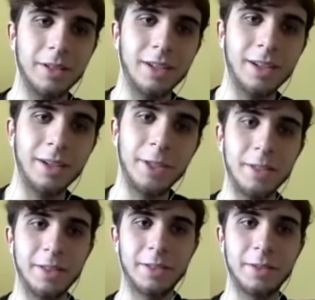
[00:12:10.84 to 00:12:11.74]
I
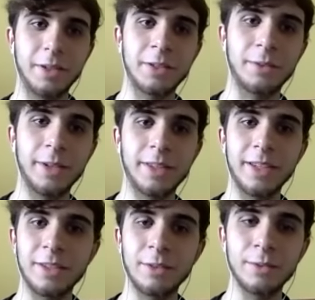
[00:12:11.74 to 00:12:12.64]
mean, it's great
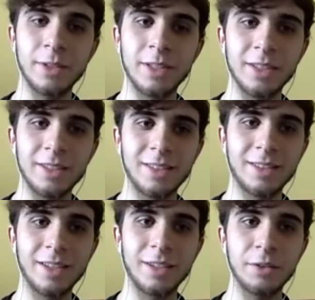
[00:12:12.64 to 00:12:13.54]
that
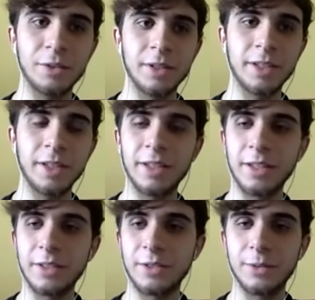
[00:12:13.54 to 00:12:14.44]
you're
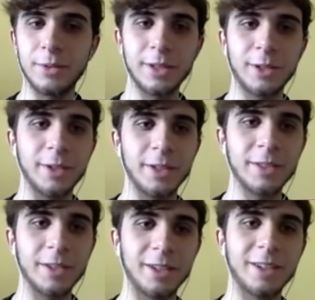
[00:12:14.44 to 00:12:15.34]
getting into Korean
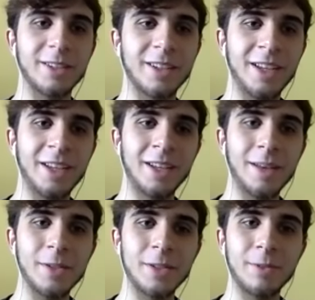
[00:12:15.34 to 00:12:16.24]
soccer.
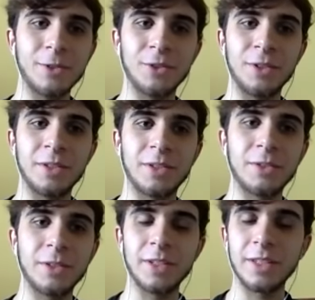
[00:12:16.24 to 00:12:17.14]
I mean, especially
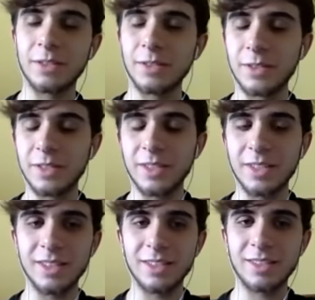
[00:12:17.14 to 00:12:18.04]
considering that there's
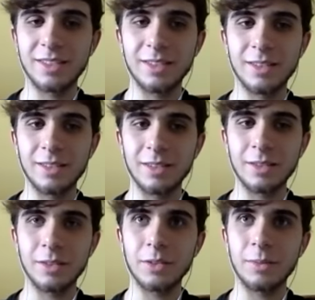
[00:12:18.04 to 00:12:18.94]

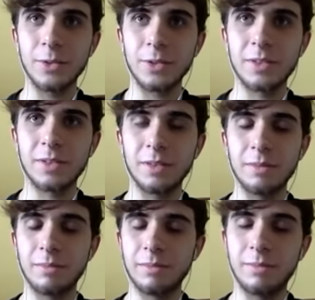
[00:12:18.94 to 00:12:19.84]
almost
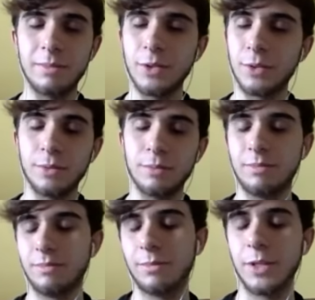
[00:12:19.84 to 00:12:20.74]
no
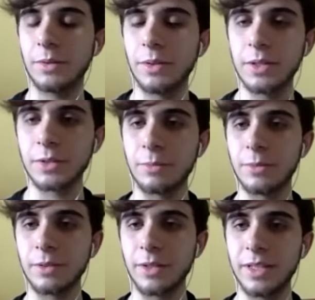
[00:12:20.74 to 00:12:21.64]
big leagues
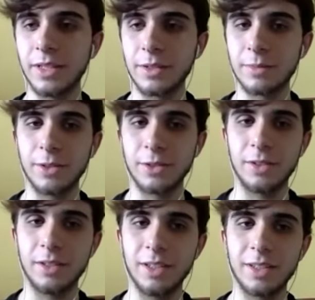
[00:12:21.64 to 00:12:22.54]
opening right now,
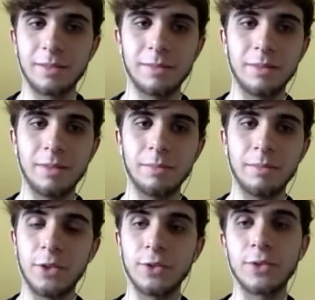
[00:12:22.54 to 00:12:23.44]
especially like
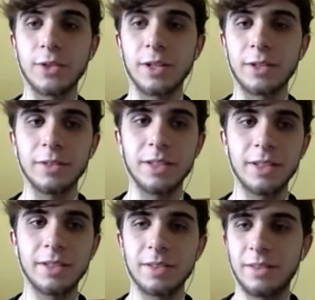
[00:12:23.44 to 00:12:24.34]
major soccer
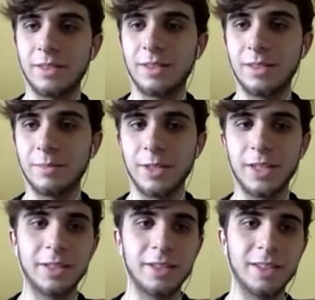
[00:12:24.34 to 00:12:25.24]
leagues. But that's